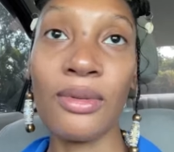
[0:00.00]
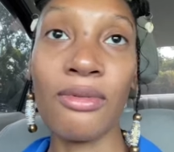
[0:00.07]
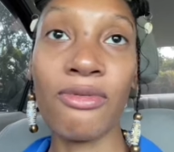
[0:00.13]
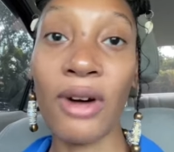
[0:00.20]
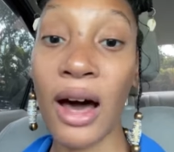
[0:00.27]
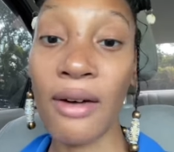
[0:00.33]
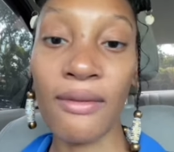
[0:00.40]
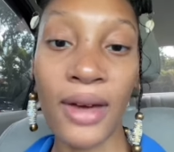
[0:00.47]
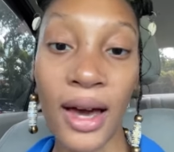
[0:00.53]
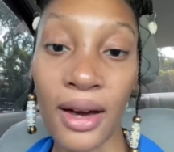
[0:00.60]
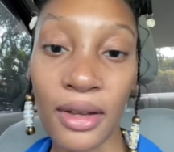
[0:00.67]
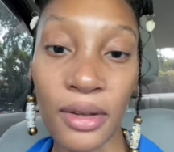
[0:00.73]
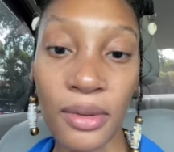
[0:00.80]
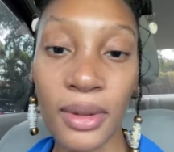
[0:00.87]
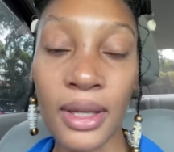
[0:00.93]
find
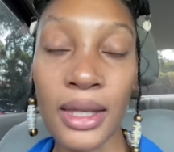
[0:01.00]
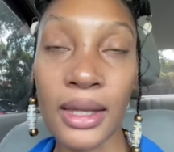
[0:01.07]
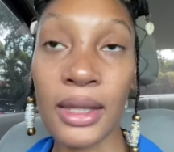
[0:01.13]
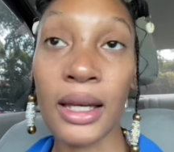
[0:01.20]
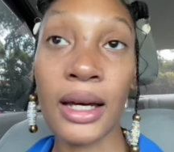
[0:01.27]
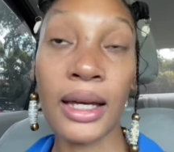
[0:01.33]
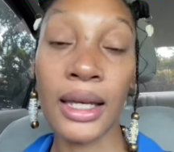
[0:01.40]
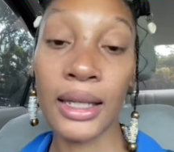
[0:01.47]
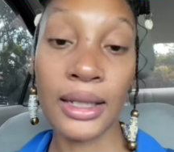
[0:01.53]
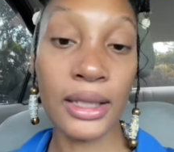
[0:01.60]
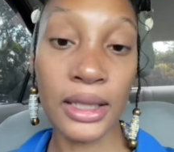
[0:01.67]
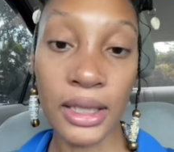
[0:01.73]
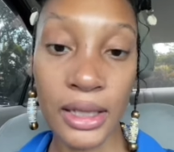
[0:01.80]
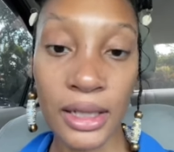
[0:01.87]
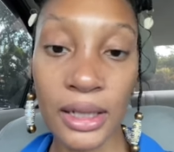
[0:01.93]
value in a hidden
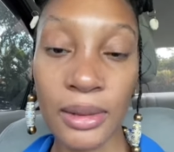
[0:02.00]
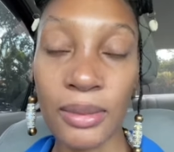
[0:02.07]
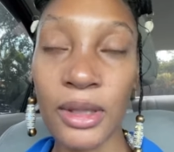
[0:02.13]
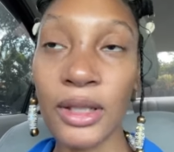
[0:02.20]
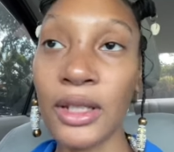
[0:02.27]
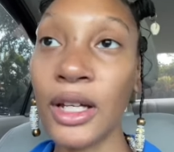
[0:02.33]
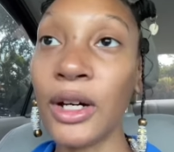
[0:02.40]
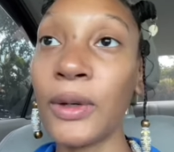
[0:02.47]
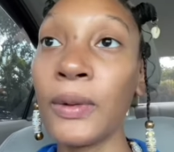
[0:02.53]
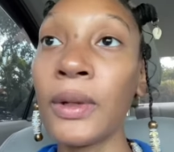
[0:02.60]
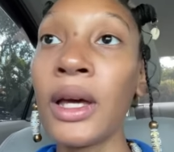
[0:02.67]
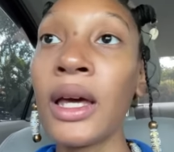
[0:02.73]
gem, you know.